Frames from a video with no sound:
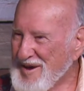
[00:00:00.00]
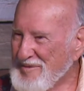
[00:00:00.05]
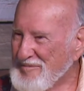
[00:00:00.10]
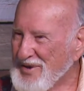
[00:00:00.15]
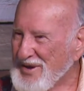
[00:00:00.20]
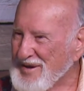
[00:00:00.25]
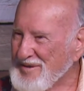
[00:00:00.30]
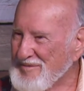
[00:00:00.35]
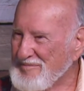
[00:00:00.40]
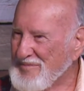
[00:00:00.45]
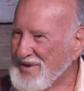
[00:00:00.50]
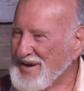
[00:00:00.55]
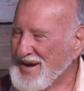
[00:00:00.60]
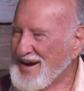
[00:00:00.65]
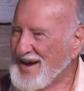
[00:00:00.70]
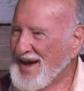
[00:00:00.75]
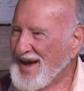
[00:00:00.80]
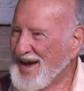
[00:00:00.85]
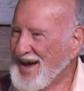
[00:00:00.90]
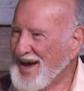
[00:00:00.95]
But
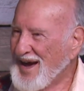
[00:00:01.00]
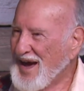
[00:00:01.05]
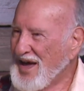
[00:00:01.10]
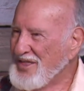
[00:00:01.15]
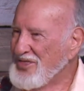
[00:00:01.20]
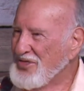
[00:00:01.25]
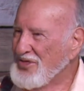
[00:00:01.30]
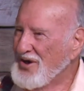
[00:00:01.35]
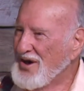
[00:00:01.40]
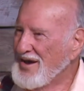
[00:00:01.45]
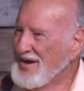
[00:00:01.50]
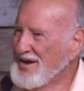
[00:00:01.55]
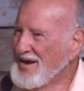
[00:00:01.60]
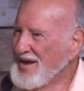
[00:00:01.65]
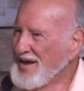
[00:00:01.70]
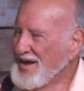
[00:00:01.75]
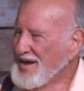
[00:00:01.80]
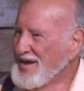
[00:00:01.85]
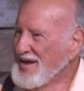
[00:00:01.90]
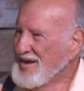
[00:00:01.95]
I thought,
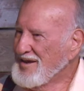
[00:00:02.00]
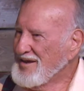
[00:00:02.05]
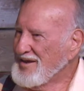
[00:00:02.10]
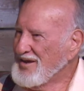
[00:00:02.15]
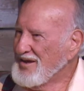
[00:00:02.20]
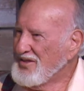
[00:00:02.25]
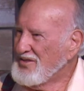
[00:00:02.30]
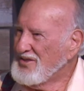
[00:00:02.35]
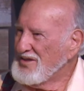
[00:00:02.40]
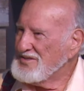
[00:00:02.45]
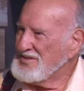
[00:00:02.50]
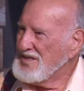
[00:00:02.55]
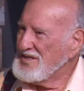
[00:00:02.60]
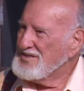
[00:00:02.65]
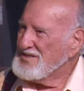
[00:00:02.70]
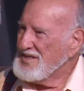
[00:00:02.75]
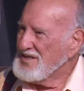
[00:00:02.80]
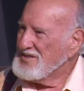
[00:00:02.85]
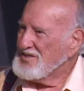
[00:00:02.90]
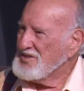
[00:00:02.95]
this
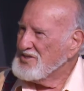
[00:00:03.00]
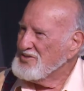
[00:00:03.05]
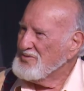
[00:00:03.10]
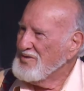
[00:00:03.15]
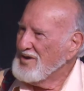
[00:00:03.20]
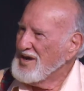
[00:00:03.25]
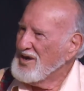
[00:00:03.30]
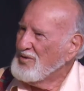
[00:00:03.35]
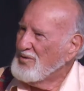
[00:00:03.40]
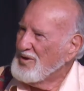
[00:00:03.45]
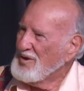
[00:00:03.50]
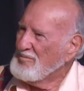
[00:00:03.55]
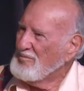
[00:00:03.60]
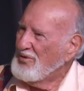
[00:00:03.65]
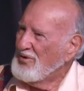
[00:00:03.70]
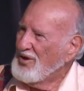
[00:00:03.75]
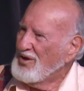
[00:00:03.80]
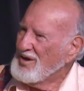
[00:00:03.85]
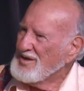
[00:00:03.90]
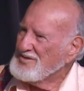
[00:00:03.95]
is really what
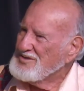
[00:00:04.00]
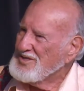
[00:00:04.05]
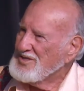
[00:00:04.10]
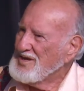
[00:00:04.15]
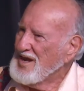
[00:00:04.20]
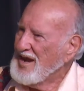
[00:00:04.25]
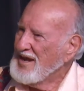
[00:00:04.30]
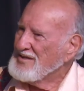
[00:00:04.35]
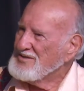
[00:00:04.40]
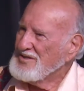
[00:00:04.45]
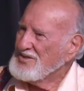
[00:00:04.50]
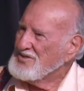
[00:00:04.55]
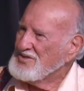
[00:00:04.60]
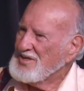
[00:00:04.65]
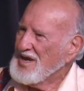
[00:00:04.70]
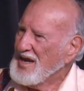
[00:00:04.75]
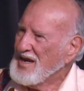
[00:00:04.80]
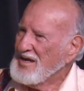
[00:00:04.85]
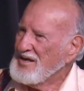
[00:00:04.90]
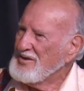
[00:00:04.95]
Paul is saying. Just
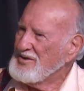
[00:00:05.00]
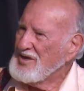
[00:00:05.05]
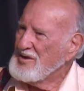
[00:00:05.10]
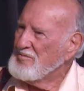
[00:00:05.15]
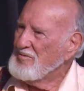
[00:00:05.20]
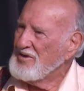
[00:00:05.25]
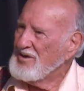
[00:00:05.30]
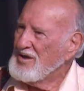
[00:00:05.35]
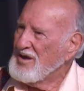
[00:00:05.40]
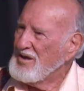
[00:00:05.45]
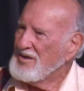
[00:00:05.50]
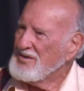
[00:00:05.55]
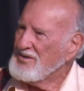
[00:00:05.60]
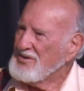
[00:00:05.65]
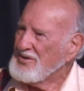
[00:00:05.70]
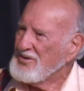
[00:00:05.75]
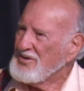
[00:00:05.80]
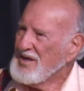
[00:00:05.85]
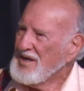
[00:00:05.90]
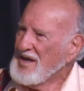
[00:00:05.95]
settle who you belong
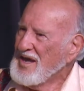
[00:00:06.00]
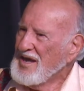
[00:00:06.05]
to.